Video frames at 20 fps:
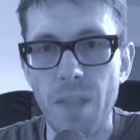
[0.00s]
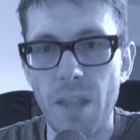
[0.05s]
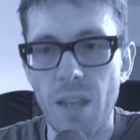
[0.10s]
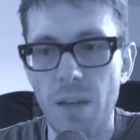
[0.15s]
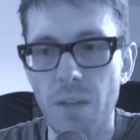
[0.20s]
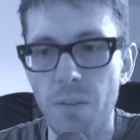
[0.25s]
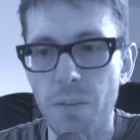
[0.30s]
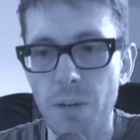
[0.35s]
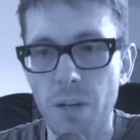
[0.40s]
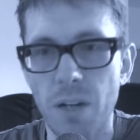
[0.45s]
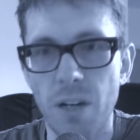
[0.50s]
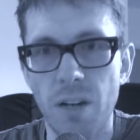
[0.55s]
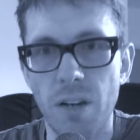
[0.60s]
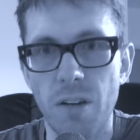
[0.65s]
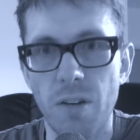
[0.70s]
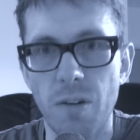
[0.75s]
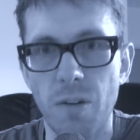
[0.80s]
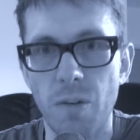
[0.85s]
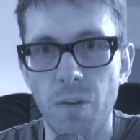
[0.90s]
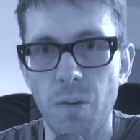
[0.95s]
but
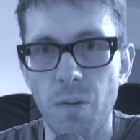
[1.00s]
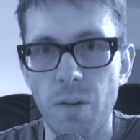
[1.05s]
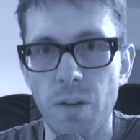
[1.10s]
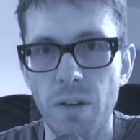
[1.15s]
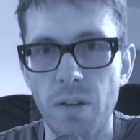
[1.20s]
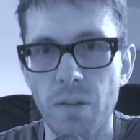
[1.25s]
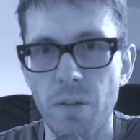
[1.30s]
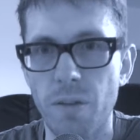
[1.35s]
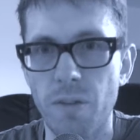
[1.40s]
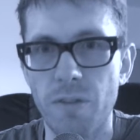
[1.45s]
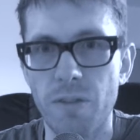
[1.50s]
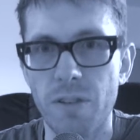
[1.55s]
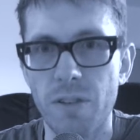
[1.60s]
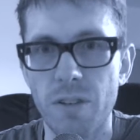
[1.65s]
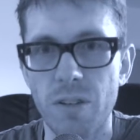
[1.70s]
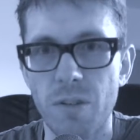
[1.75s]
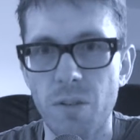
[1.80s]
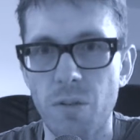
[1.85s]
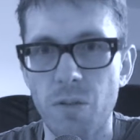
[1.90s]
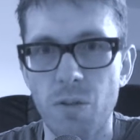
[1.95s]
we've
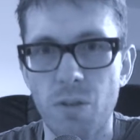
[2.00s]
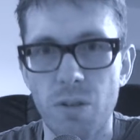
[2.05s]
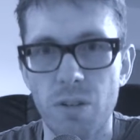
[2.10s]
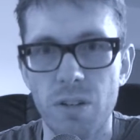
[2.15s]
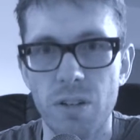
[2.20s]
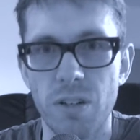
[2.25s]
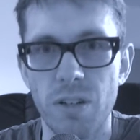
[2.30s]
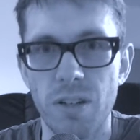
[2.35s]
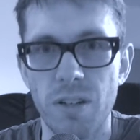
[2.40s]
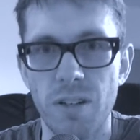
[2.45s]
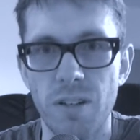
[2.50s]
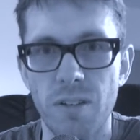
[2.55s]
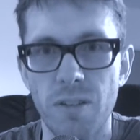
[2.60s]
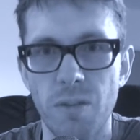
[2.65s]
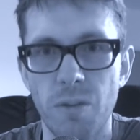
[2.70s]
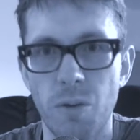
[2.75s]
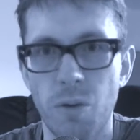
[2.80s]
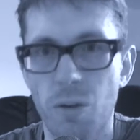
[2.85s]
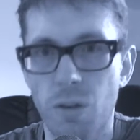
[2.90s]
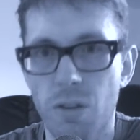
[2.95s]
got to
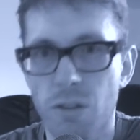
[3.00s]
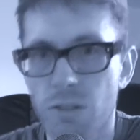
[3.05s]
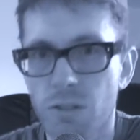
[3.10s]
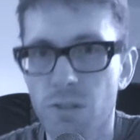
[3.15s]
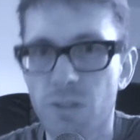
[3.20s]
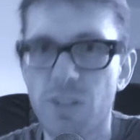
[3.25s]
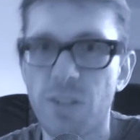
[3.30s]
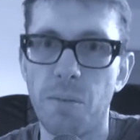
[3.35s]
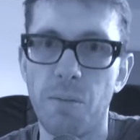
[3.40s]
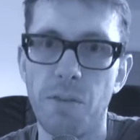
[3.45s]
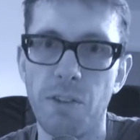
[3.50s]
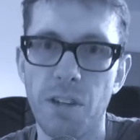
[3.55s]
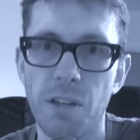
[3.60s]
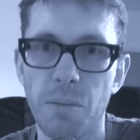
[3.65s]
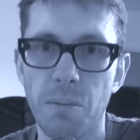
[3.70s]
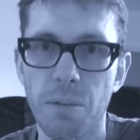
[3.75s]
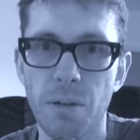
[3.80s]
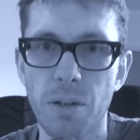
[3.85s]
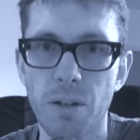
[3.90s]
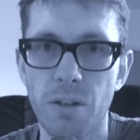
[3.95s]
do
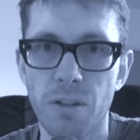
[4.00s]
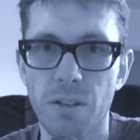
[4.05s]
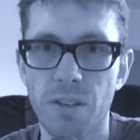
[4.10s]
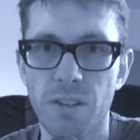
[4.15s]
something beyond